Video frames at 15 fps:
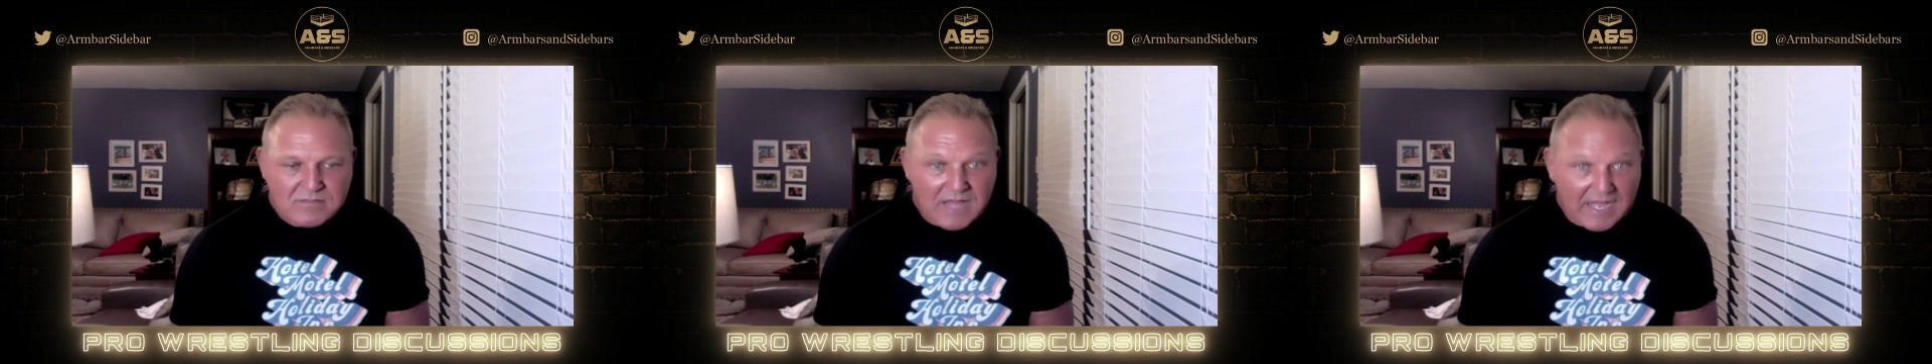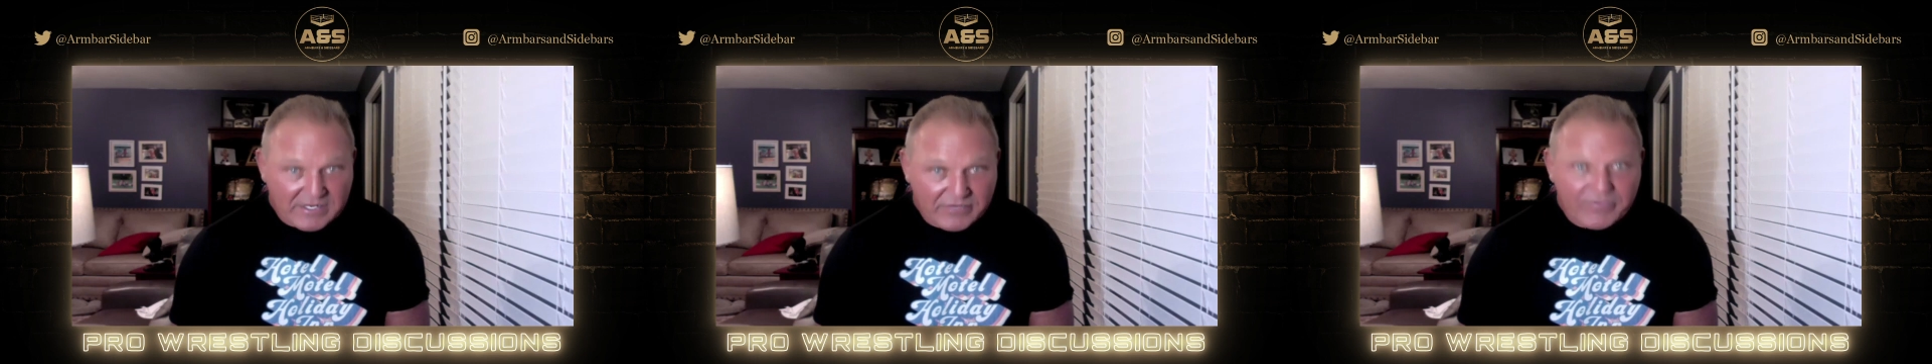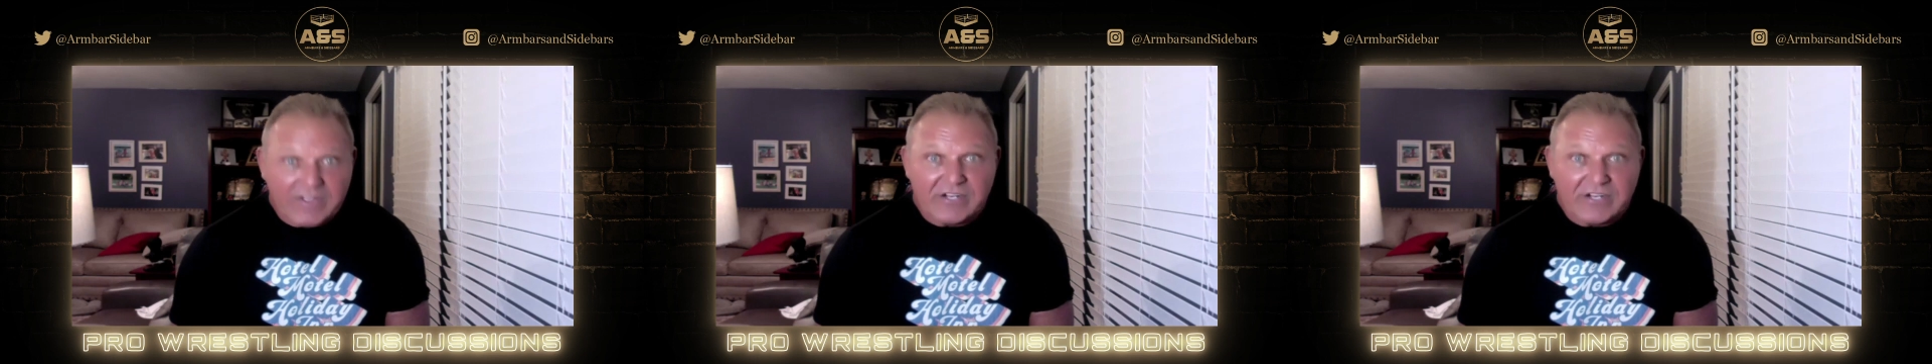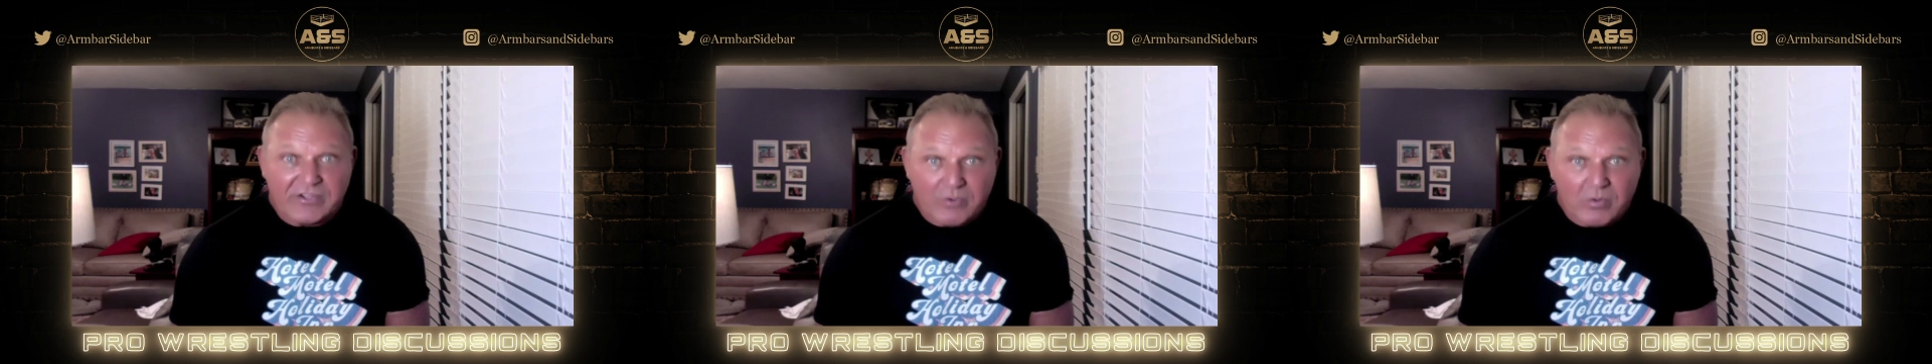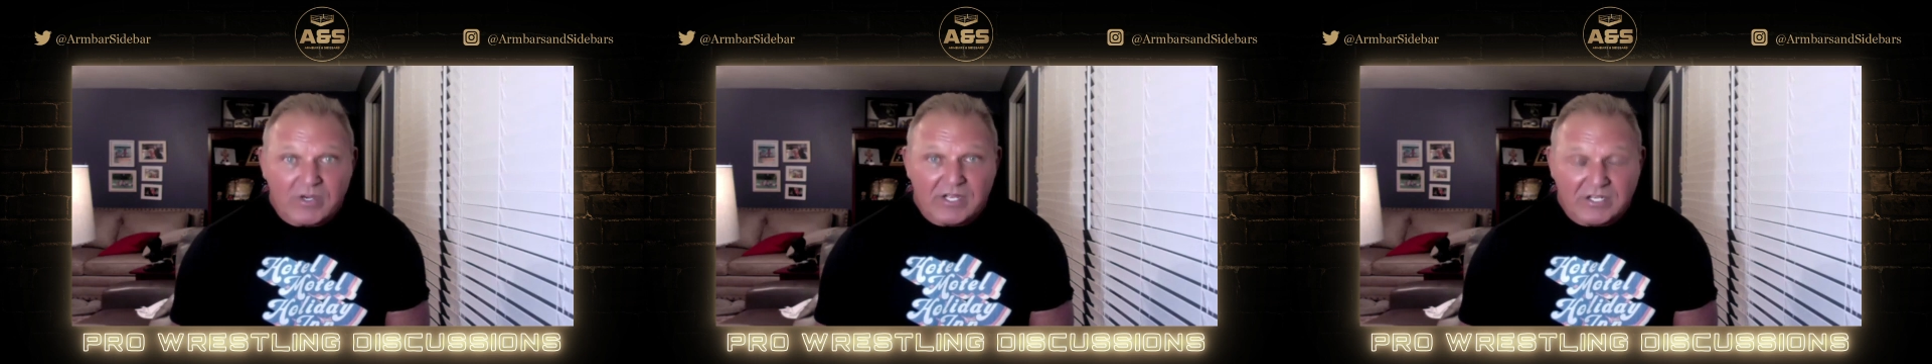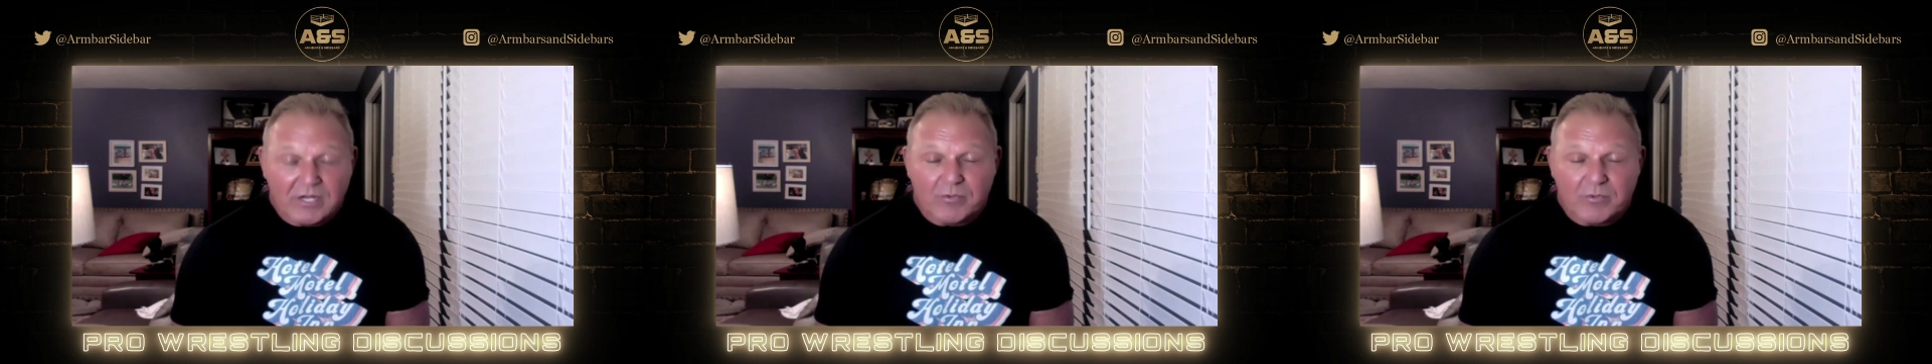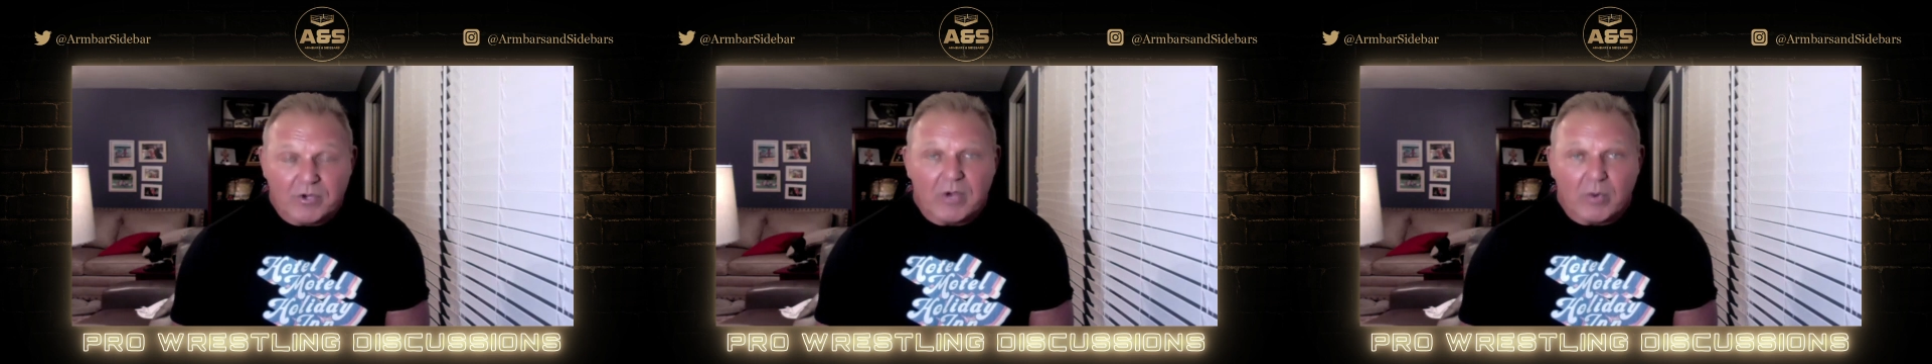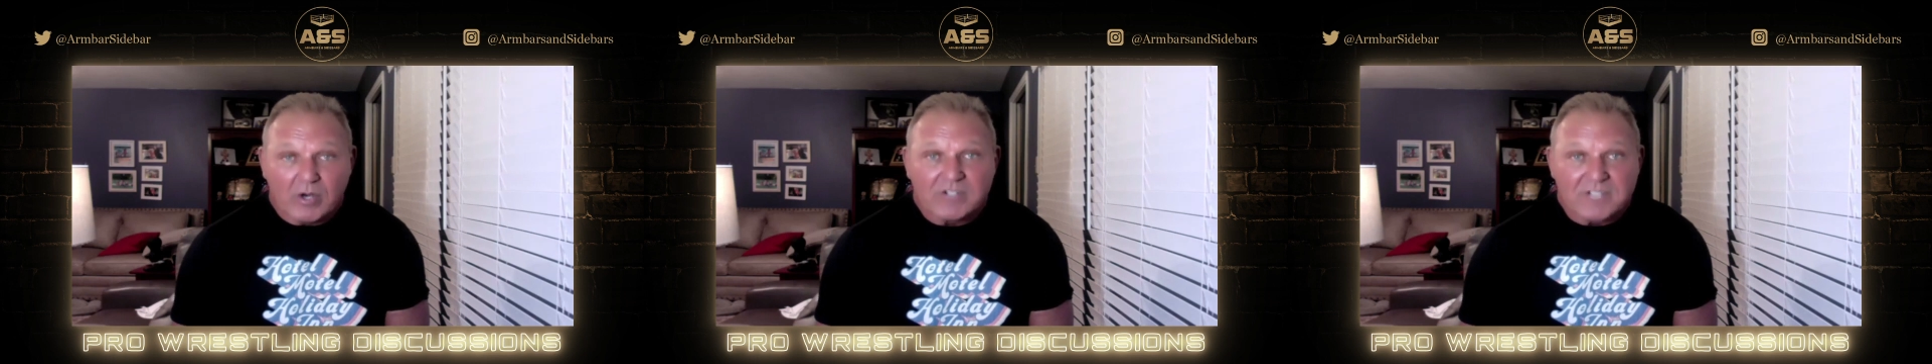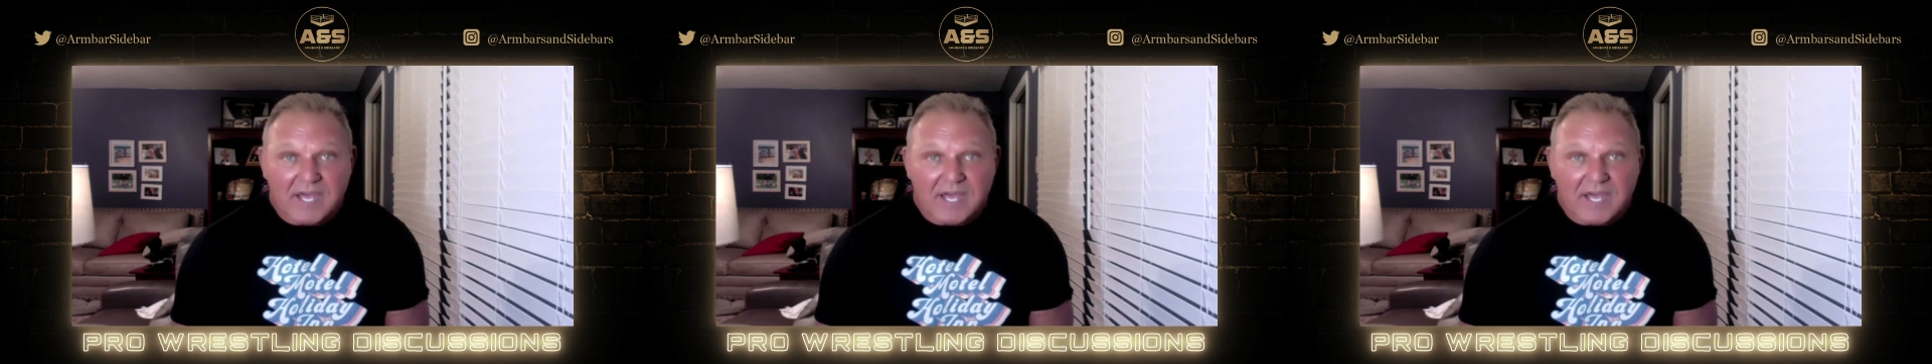I defended the NWA world